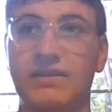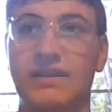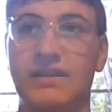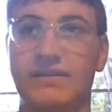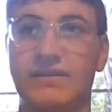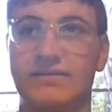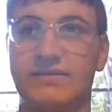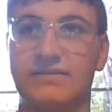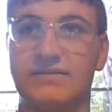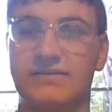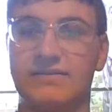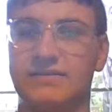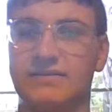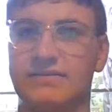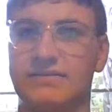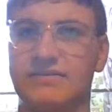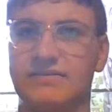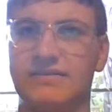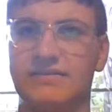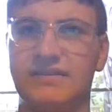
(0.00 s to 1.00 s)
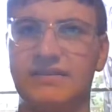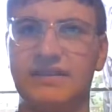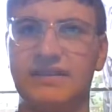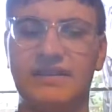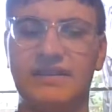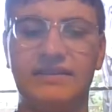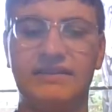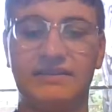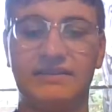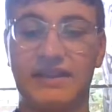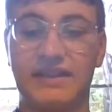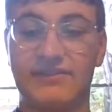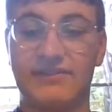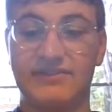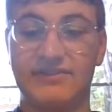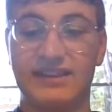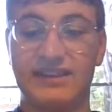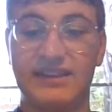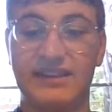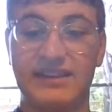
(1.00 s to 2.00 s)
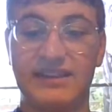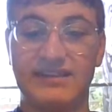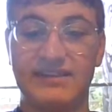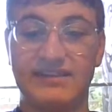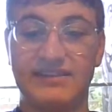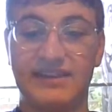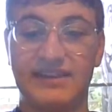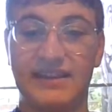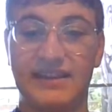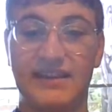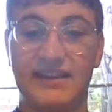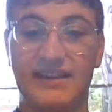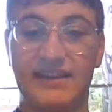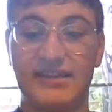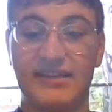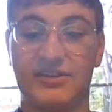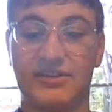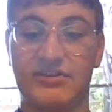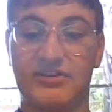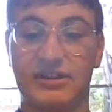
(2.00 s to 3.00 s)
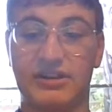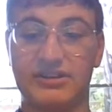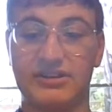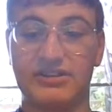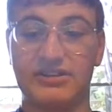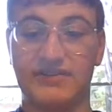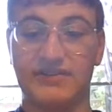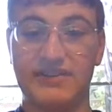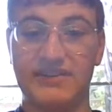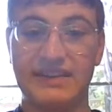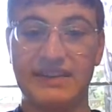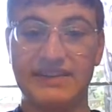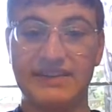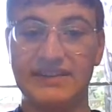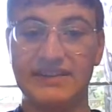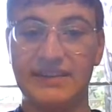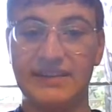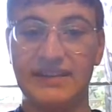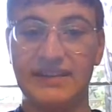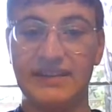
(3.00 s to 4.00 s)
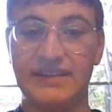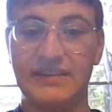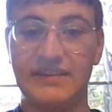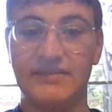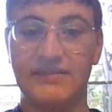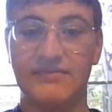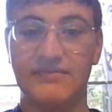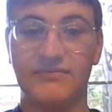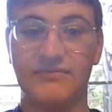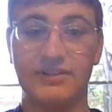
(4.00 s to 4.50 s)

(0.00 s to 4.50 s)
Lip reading: that left kids to get out of the crutches of Disney,